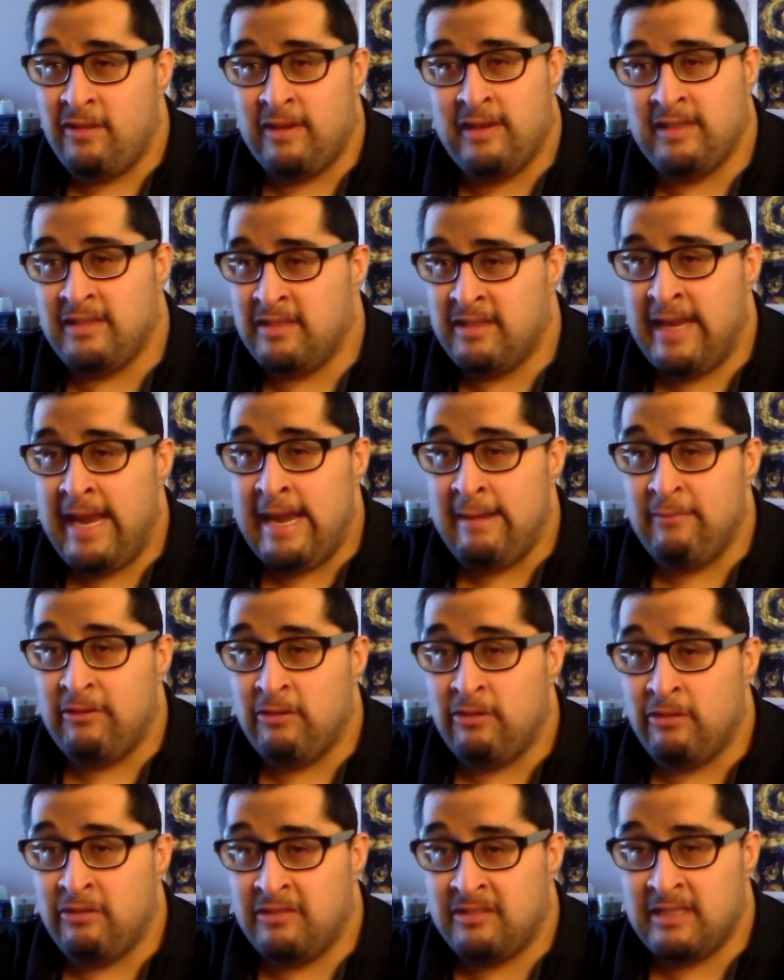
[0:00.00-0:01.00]
or his
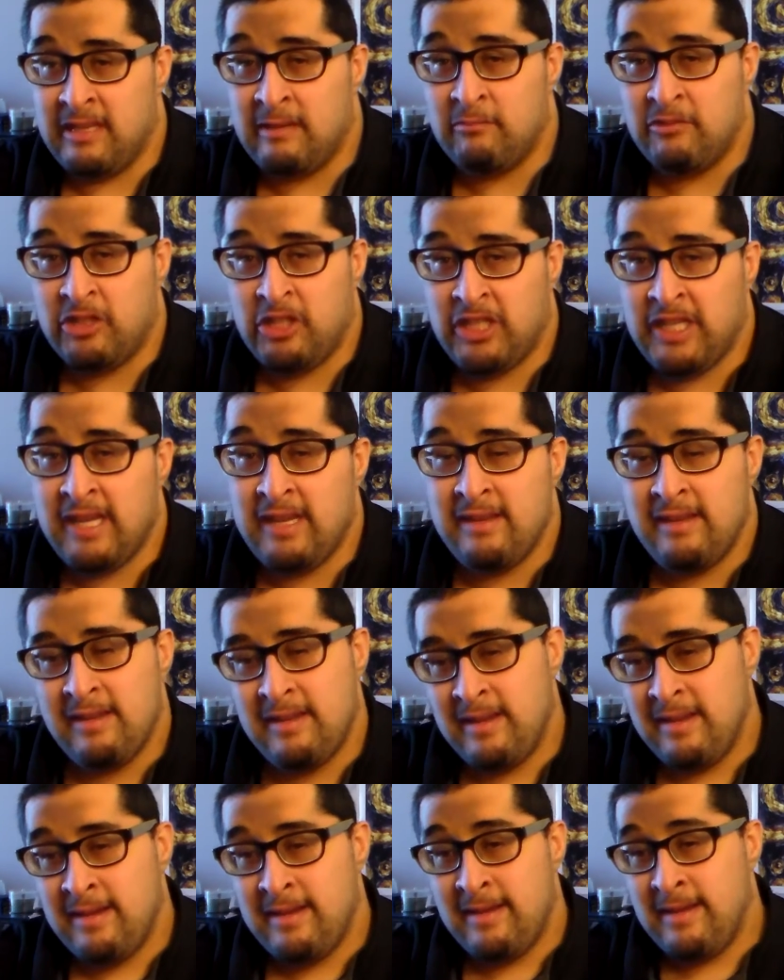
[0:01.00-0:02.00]
neighbor, or some shit.
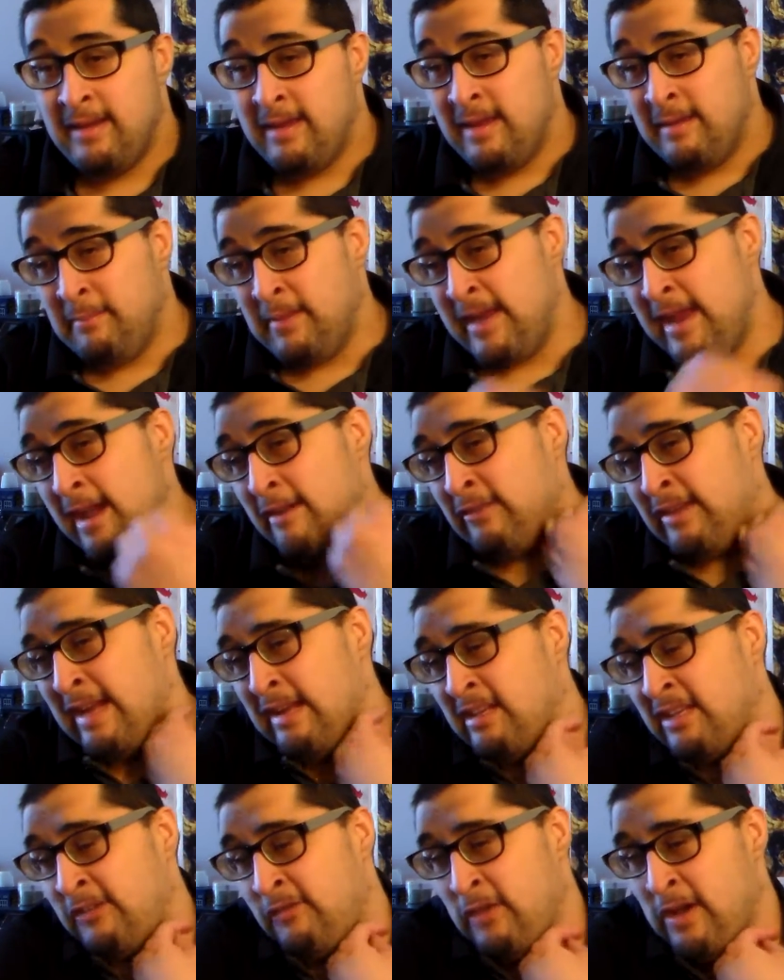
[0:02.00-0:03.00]
But yeah, if
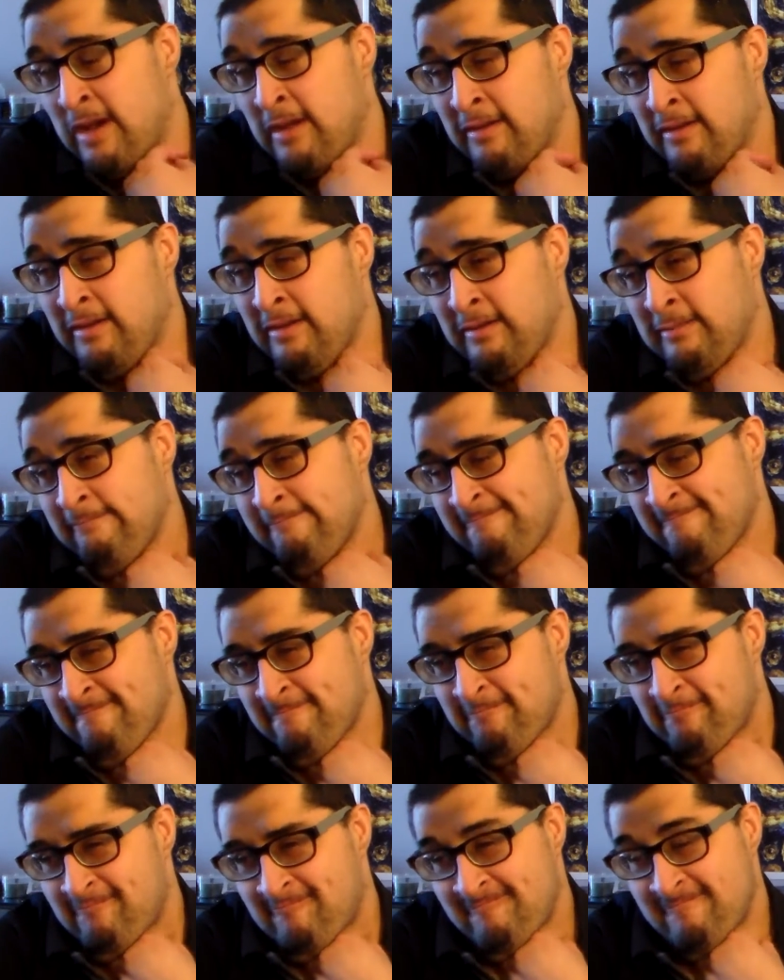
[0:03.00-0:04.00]
that's his father.
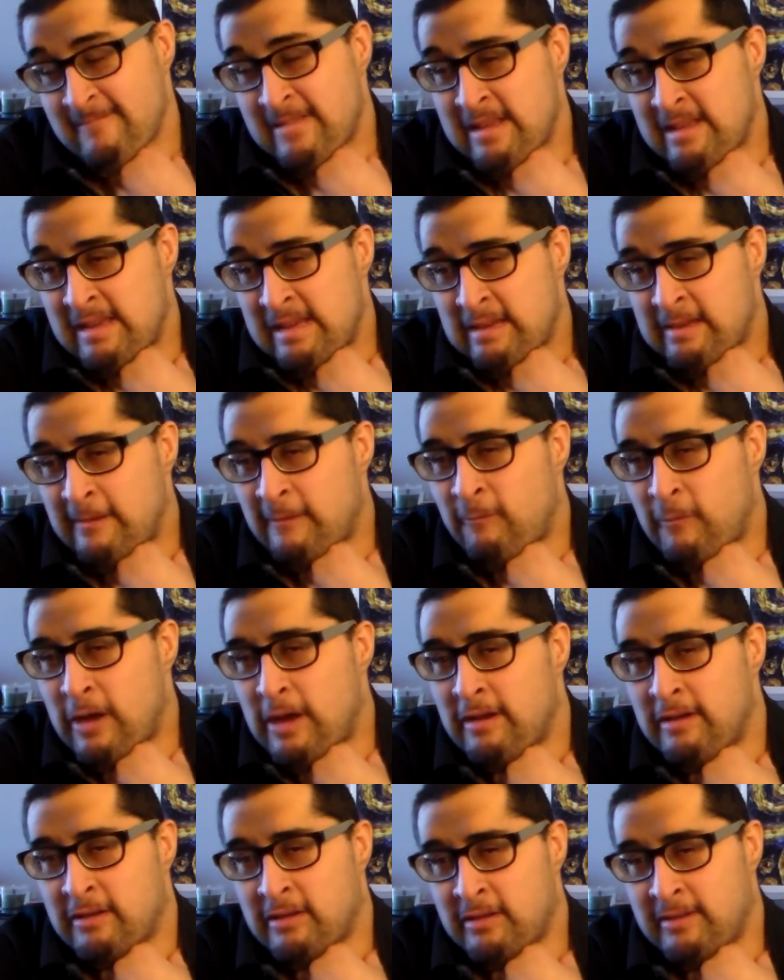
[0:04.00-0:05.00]
His
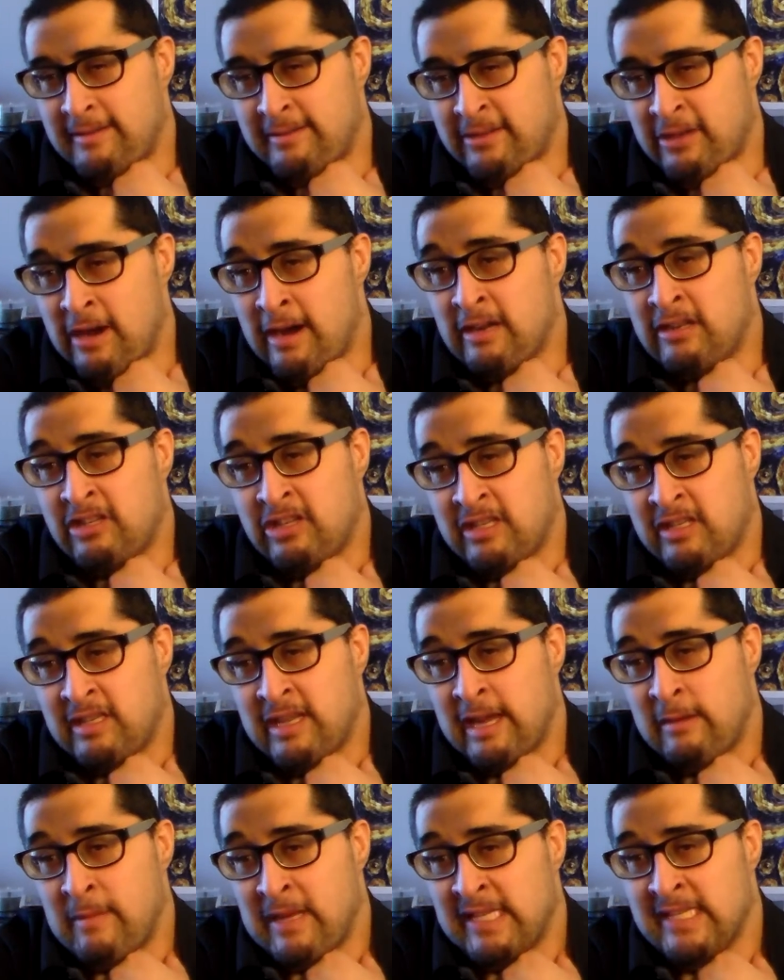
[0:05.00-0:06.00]
father talks just
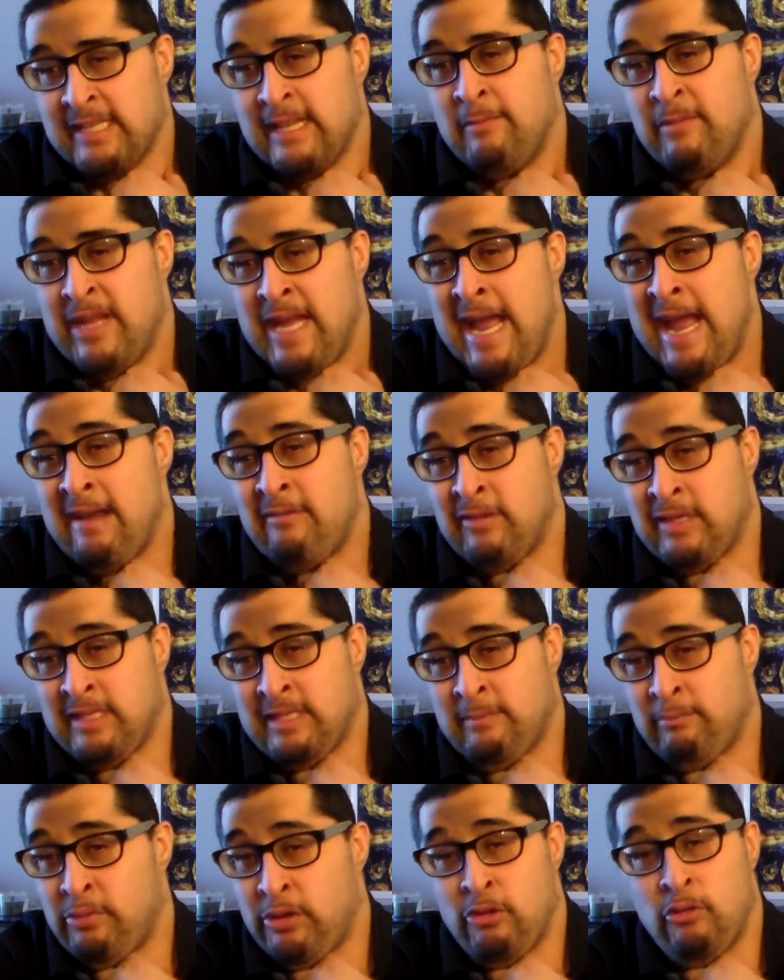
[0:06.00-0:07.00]
like my stepdad. It
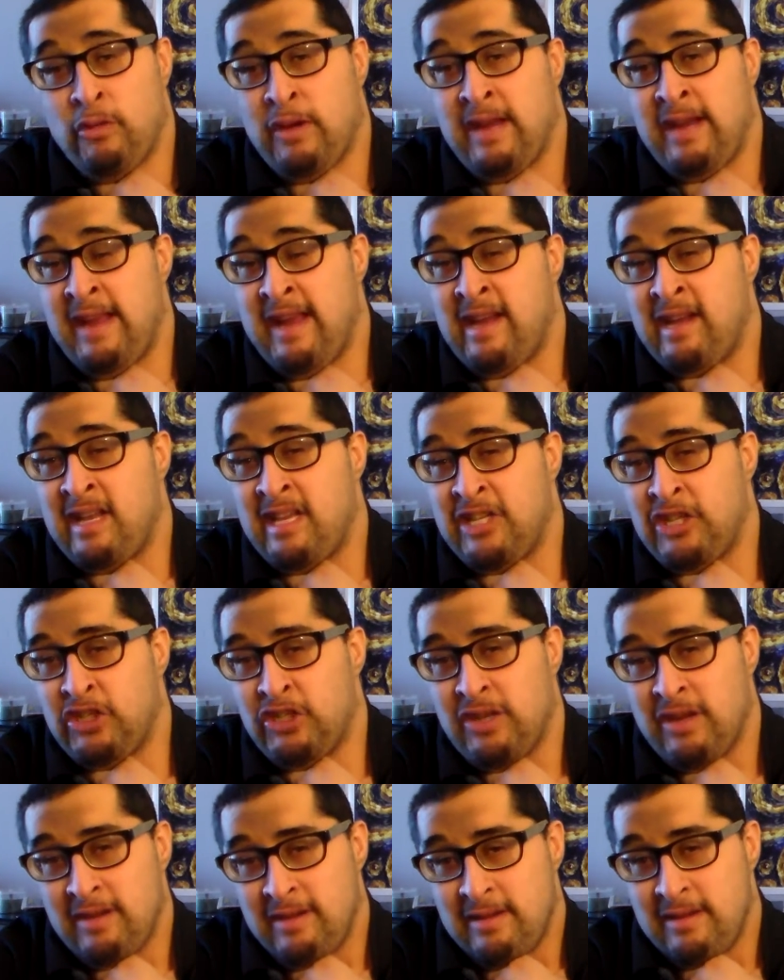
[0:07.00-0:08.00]
was the broken
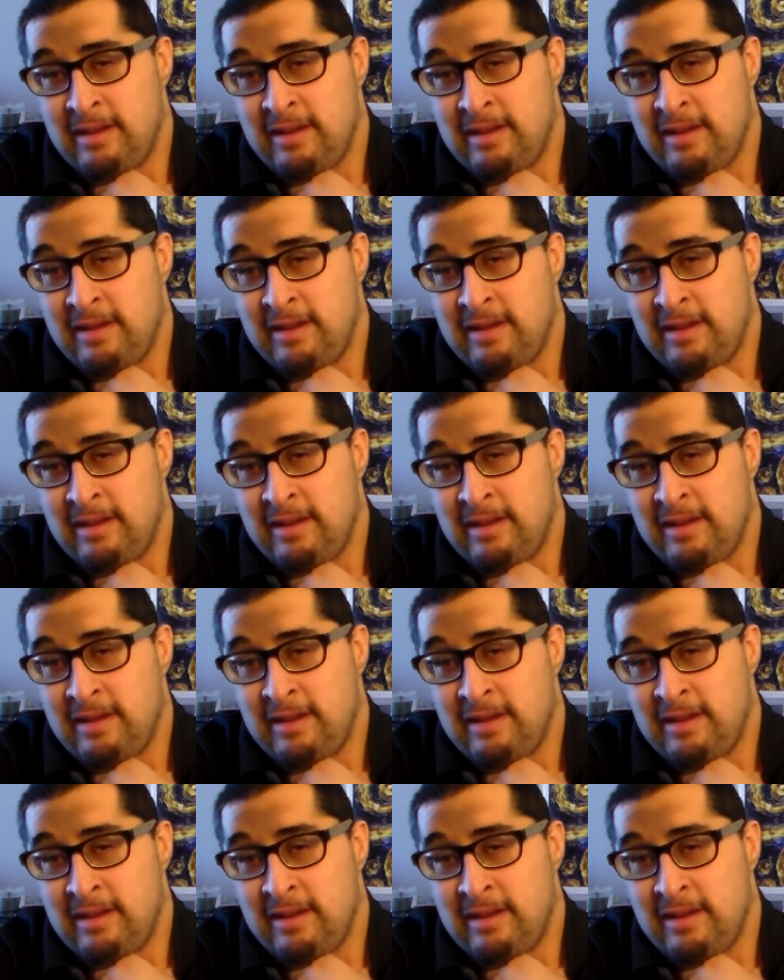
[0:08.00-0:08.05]
English.